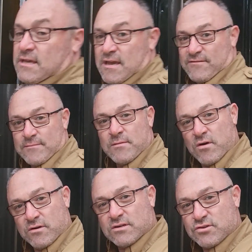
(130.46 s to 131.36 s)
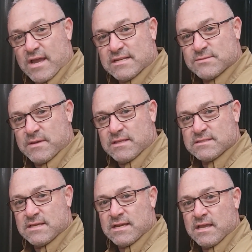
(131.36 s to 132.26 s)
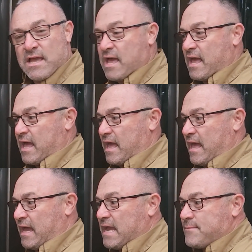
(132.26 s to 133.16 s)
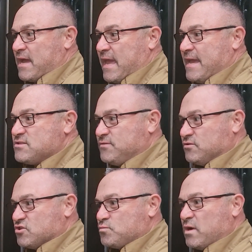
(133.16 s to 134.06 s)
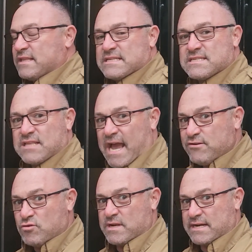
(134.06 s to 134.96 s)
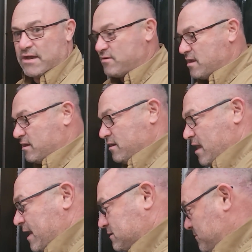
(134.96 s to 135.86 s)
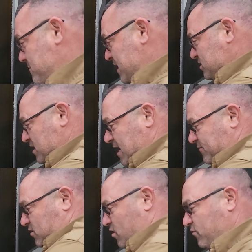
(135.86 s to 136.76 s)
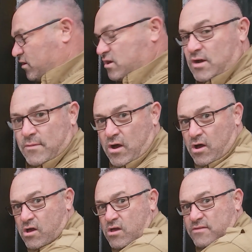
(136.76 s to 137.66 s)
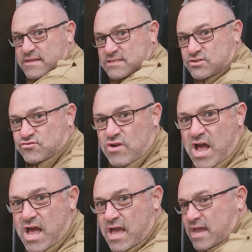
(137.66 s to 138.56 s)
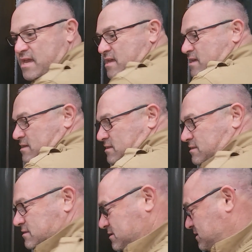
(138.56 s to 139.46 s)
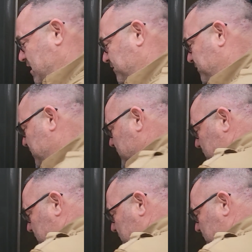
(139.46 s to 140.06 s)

if I'm a motor trying to spin this thing, I got my hands full just bringing the slide room in and out, not to mention having to overcome all this dry stuff.